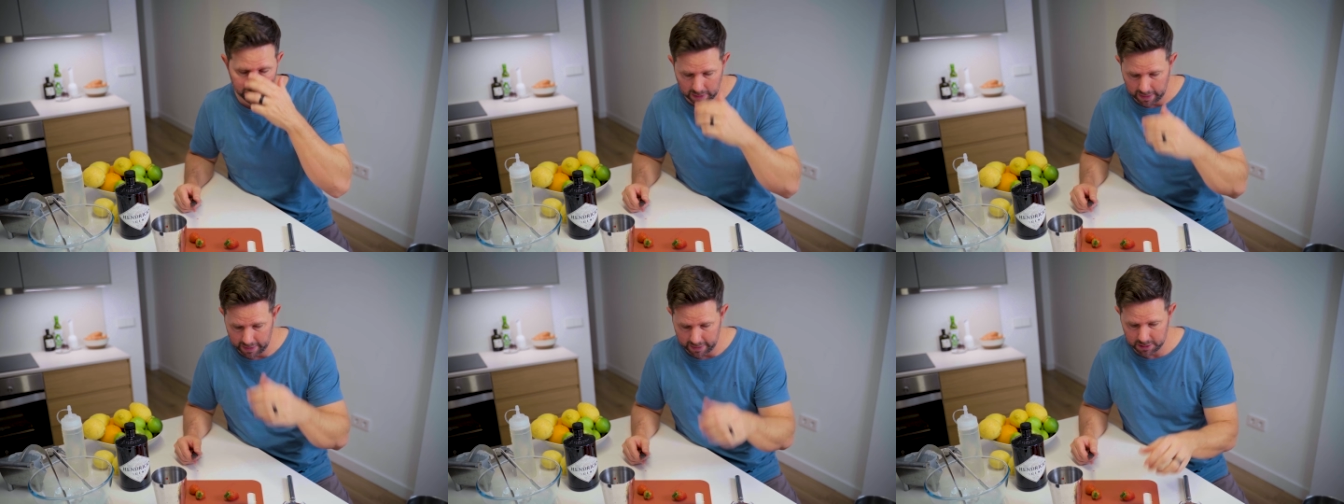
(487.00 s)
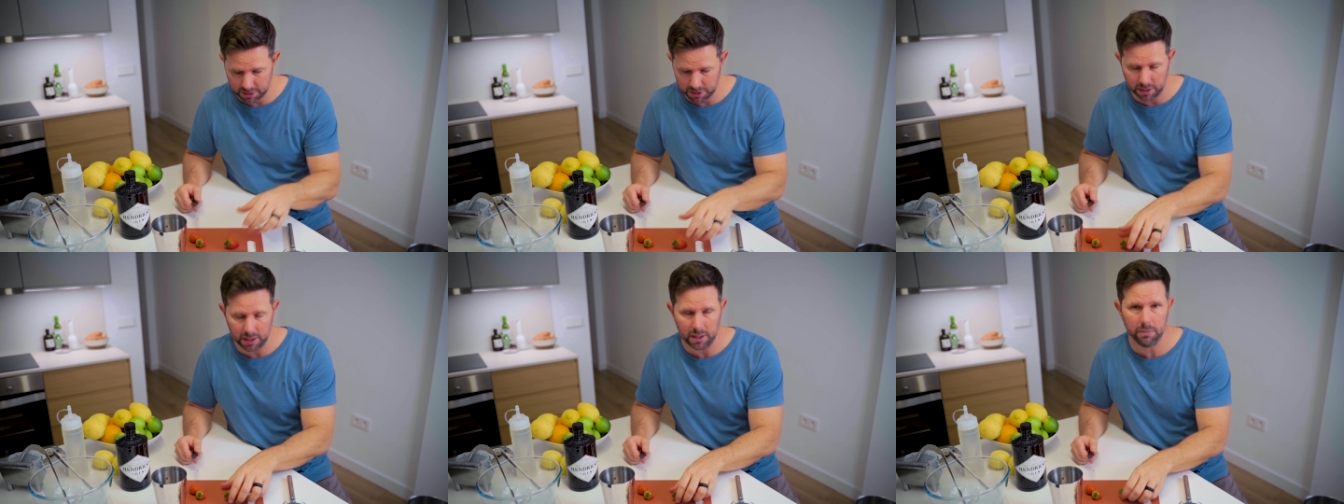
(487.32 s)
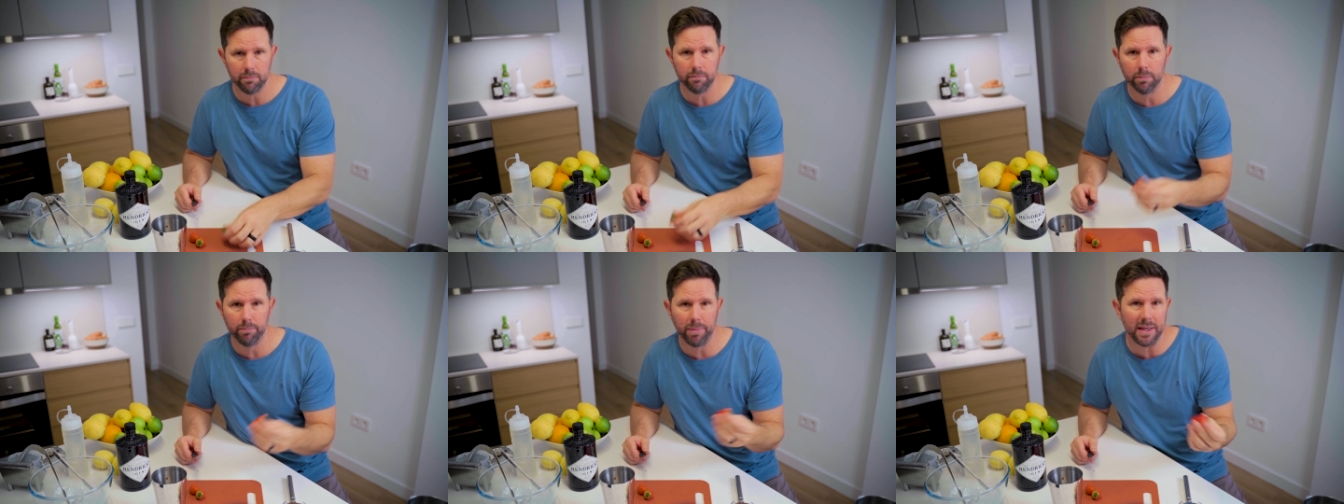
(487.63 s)
likes,
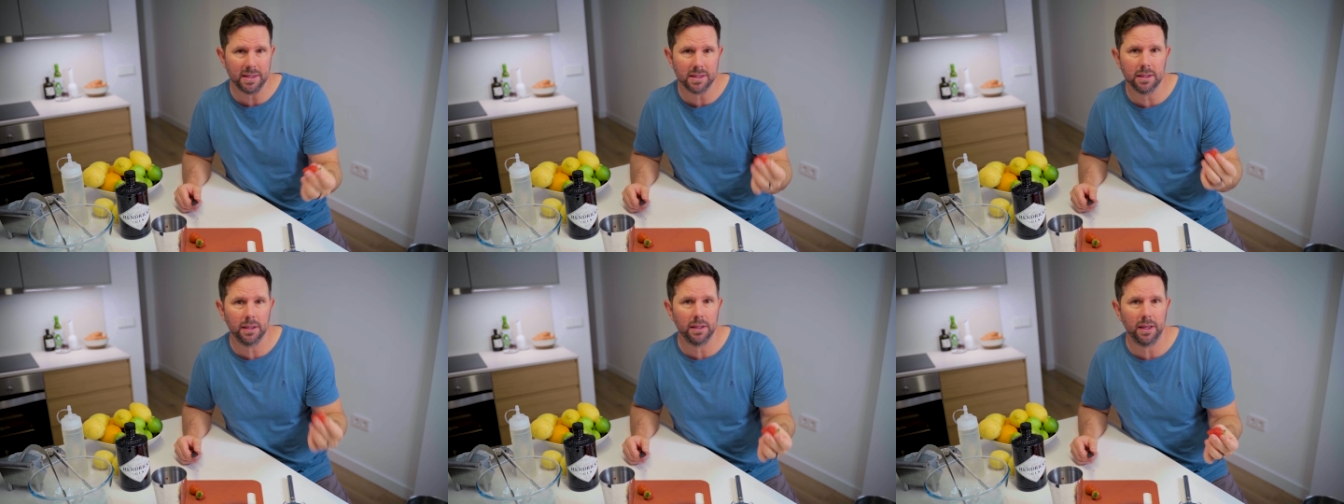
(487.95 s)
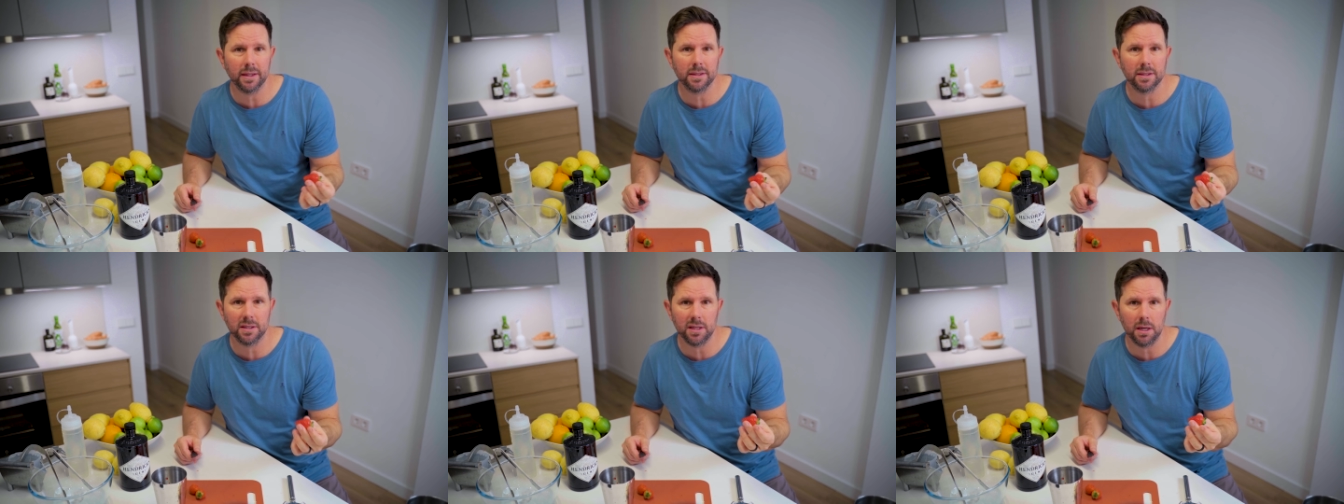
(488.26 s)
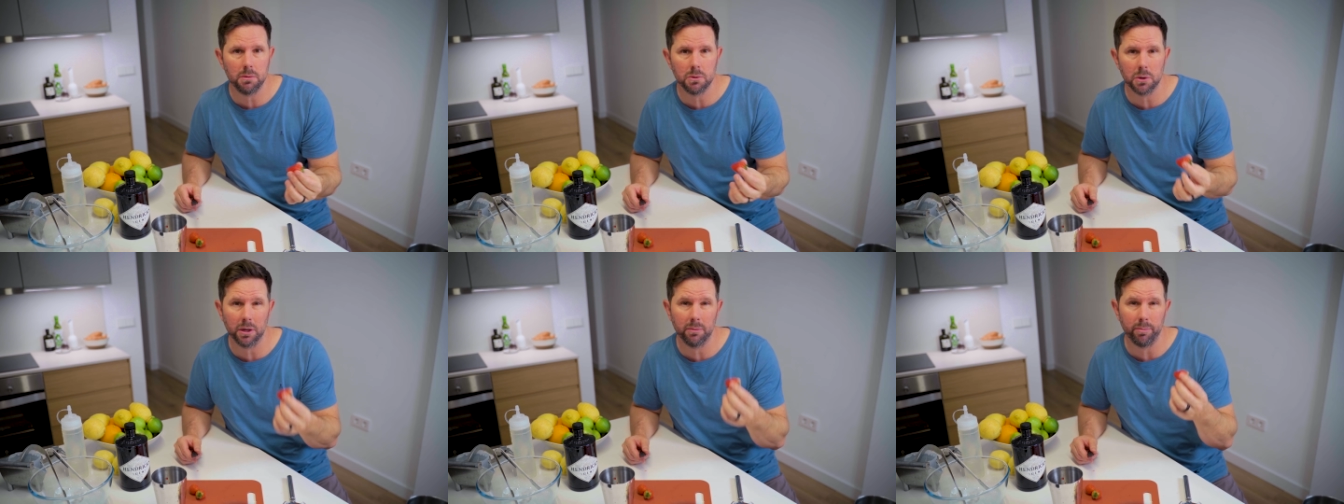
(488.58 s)
she basically likes the
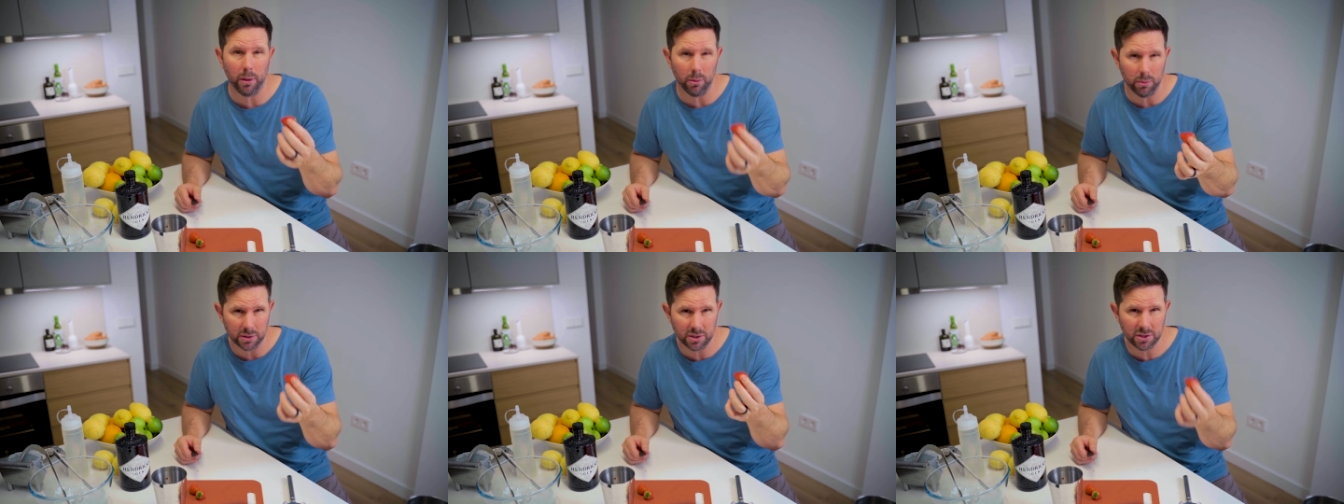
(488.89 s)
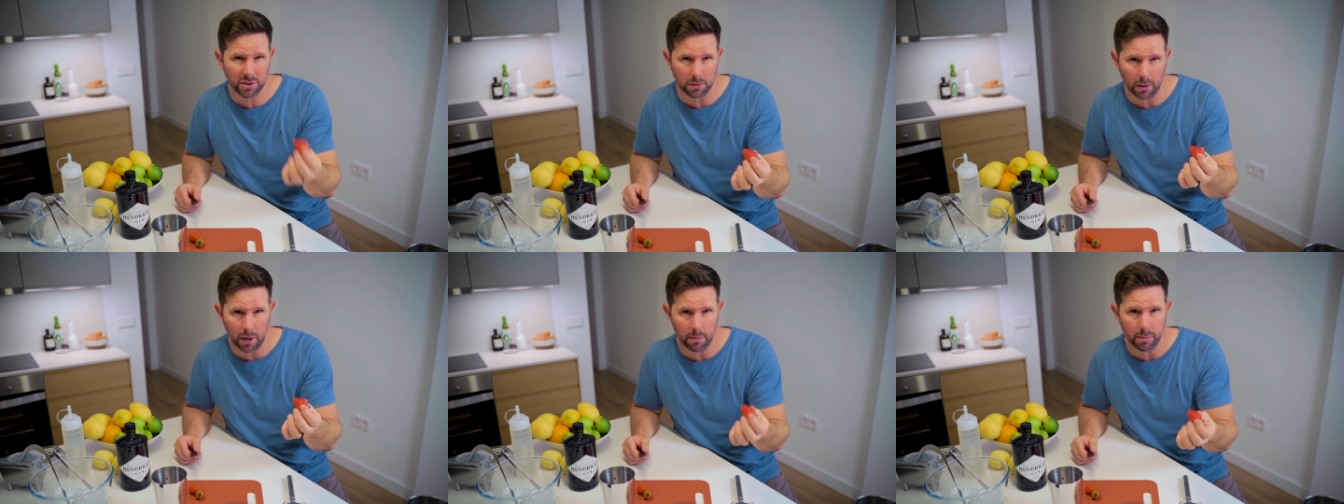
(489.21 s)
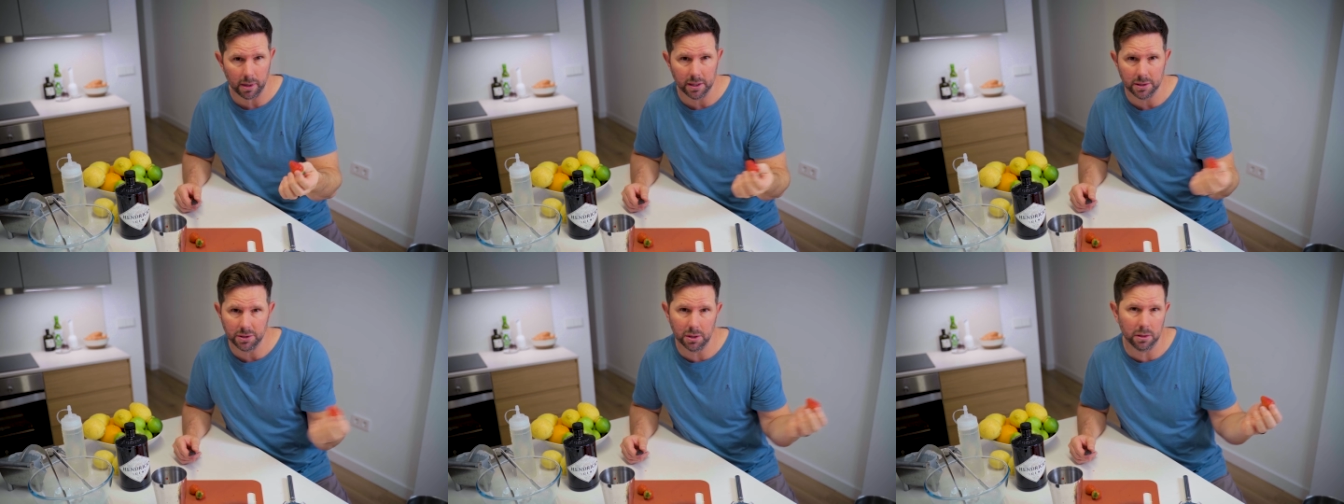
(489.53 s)
same drink, but with
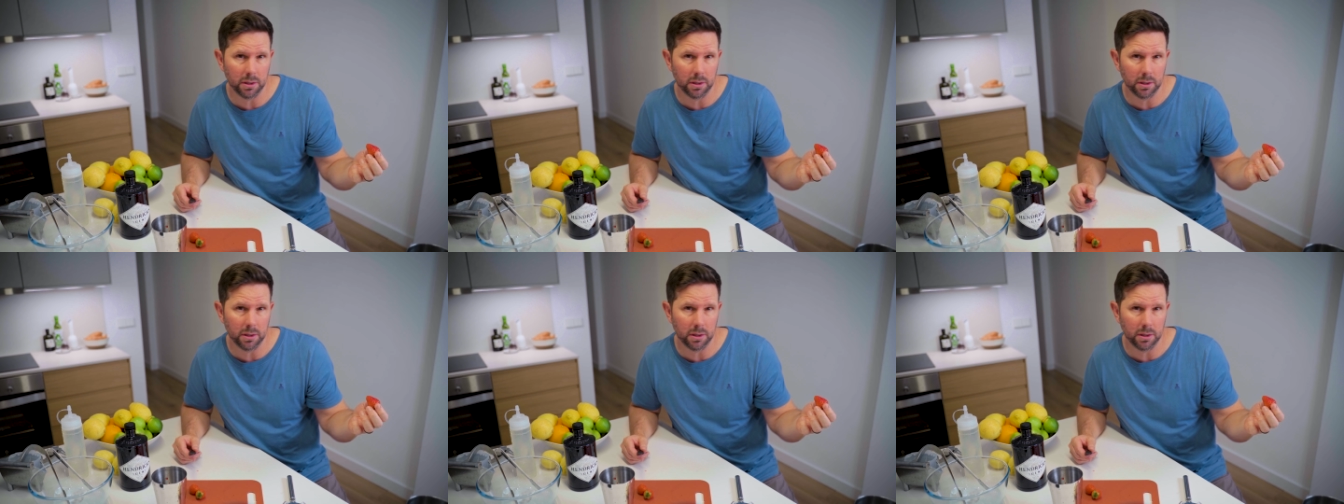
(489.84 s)
strawberries.